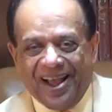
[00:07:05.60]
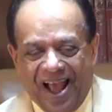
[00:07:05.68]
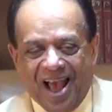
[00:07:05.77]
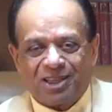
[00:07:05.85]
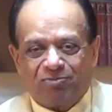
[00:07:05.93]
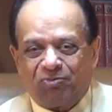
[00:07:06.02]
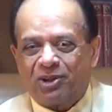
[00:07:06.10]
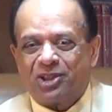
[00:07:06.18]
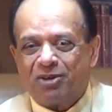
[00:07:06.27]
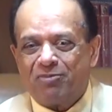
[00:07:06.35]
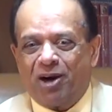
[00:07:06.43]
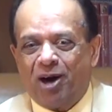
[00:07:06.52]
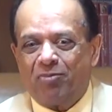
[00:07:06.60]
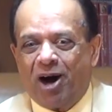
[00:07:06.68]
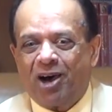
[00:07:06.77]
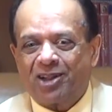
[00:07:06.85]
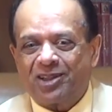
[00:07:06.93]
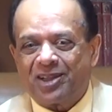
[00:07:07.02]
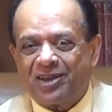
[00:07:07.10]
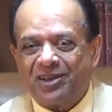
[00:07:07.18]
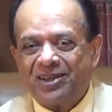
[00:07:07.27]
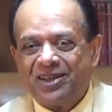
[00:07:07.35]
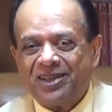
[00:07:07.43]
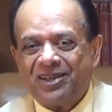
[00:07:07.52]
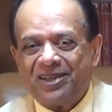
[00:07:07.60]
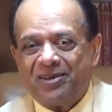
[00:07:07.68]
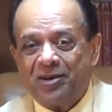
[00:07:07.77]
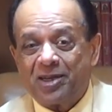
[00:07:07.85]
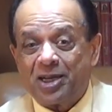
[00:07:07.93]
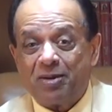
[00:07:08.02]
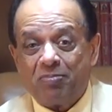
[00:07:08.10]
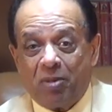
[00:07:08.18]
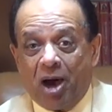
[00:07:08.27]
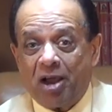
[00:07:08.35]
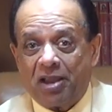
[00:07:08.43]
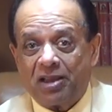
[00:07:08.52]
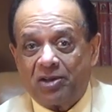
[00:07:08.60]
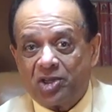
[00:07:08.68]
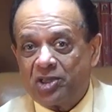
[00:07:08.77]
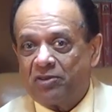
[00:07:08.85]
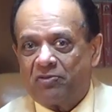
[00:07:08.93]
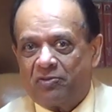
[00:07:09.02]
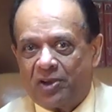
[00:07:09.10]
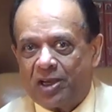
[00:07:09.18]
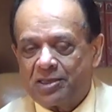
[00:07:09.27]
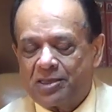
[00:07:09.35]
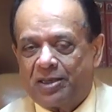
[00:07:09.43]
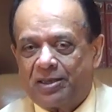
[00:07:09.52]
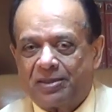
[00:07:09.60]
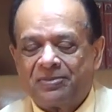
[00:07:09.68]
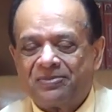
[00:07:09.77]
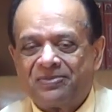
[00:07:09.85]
as per the Mahabharata, written by Rishi Vyasa,